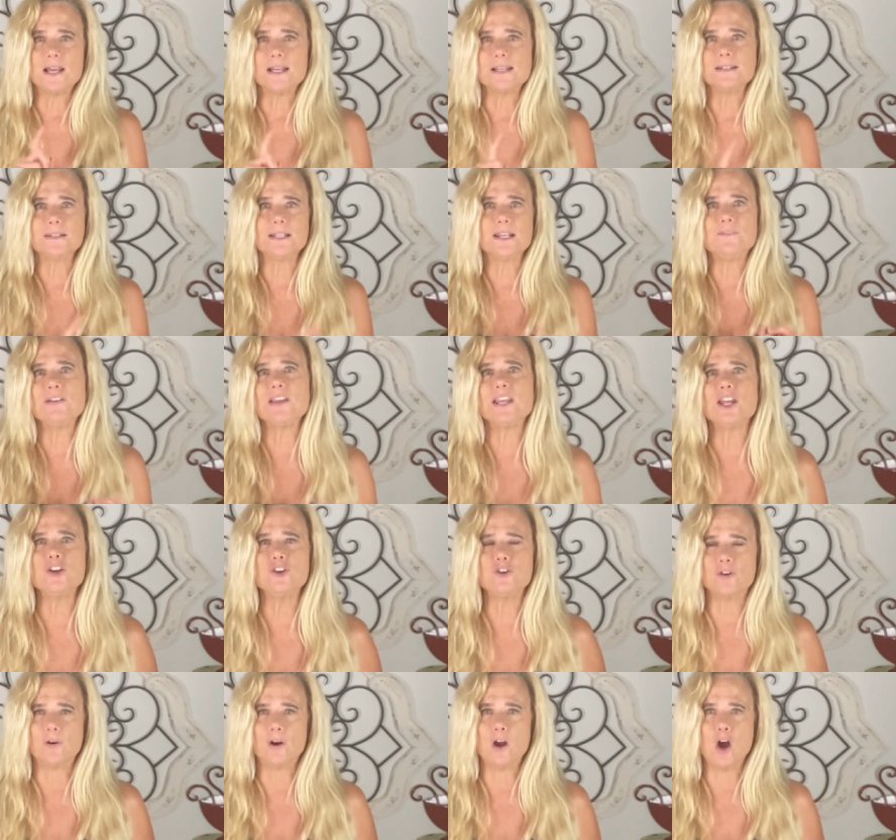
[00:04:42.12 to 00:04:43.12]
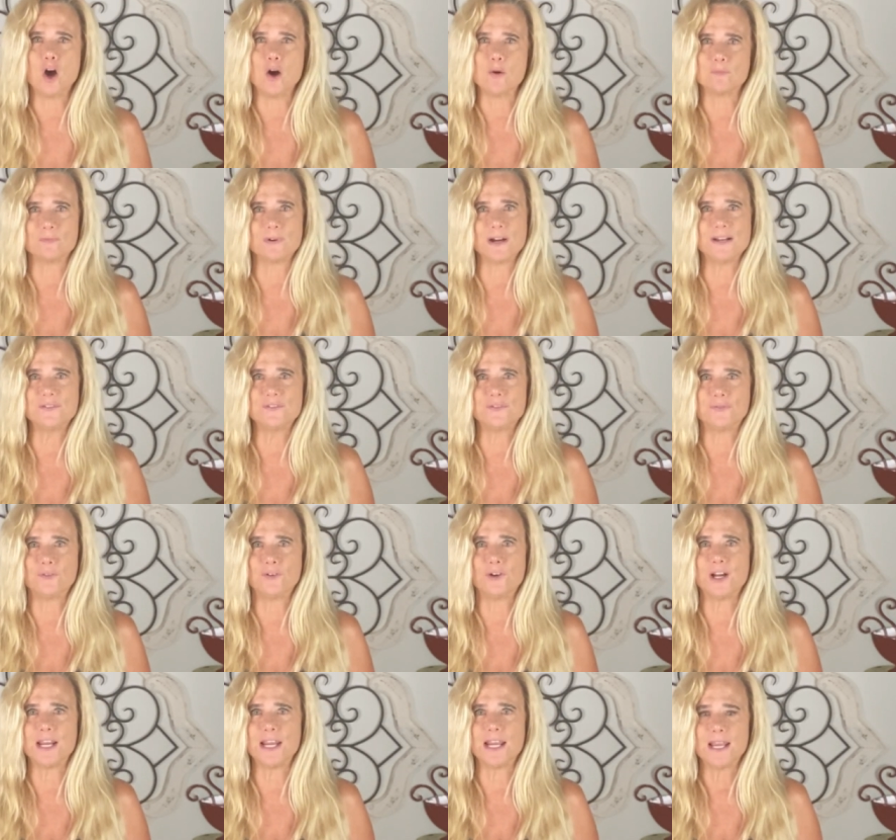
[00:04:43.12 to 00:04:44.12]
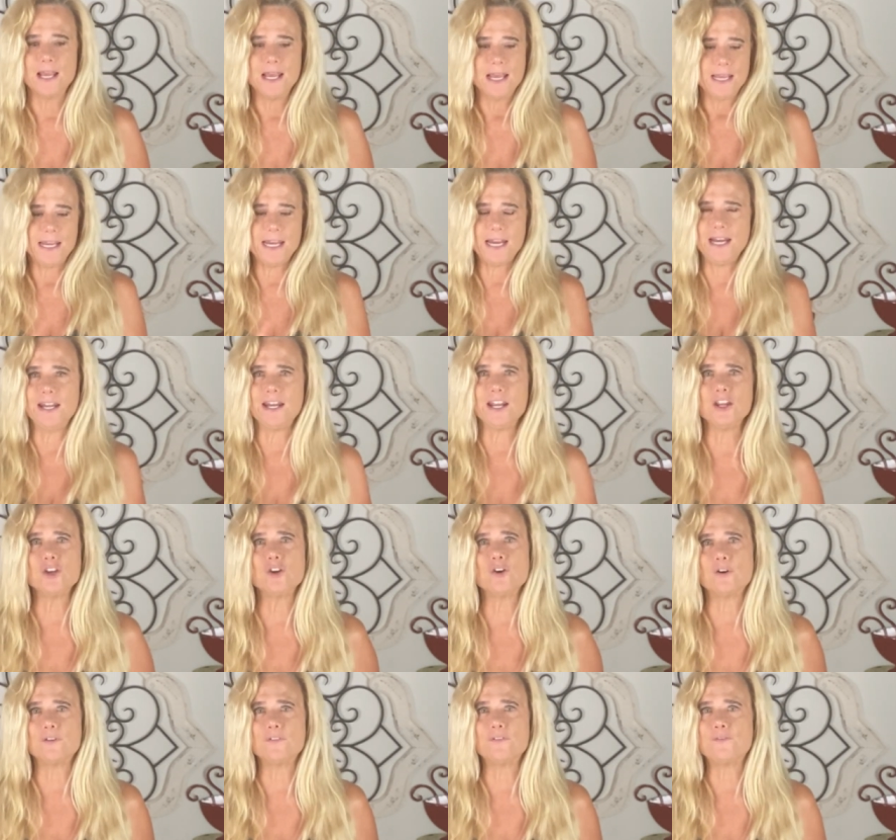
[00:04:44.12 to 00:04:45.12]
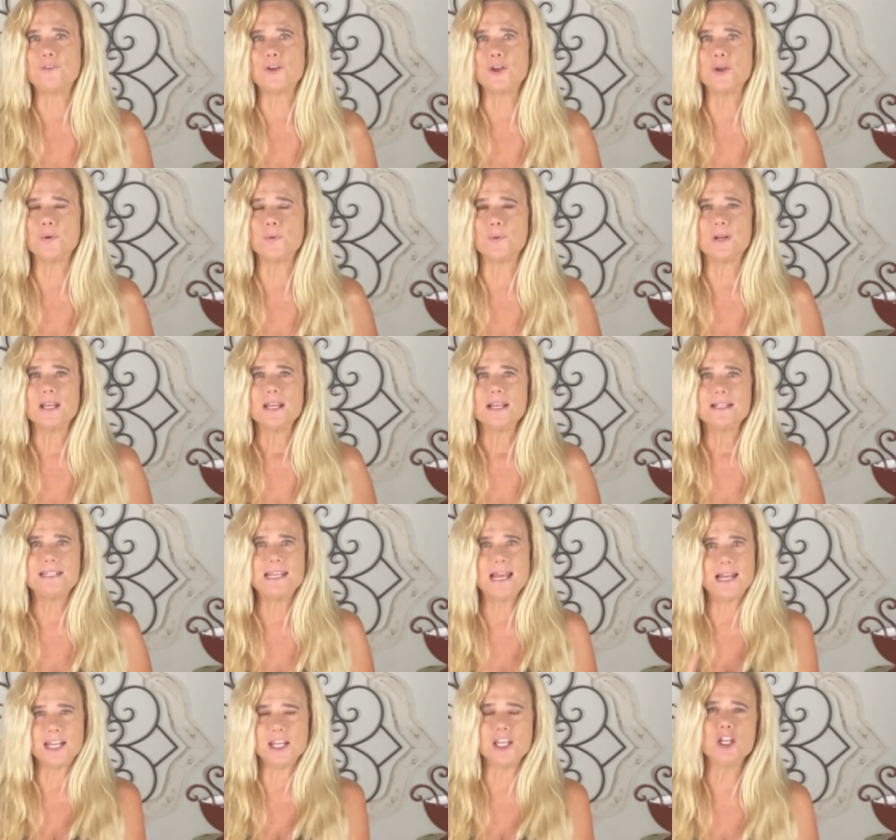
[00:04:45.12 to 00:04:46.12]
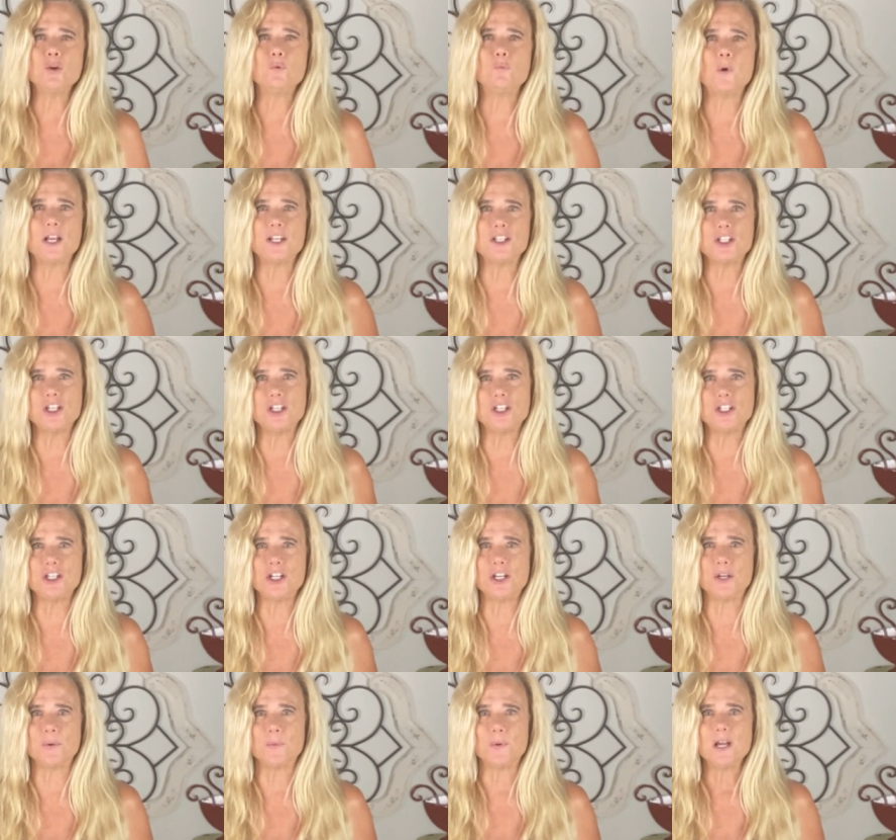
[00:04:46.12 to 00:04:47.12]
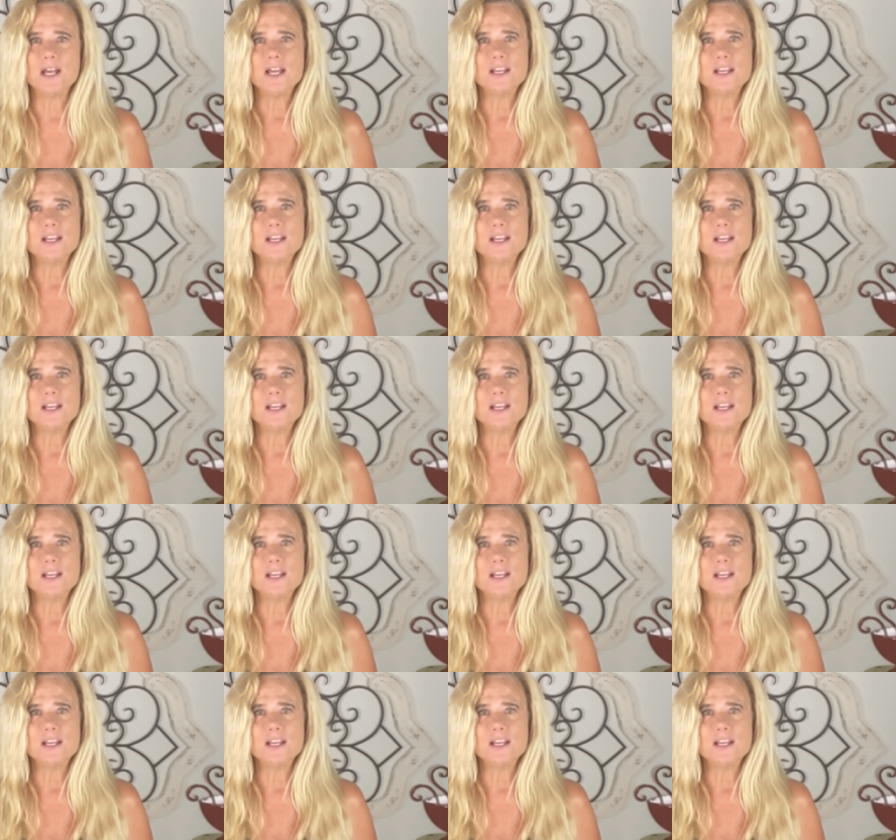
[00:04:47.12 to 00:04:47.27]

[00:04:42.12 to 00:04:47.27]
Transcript: living in your home rent-free, eating your food, telling you what to do,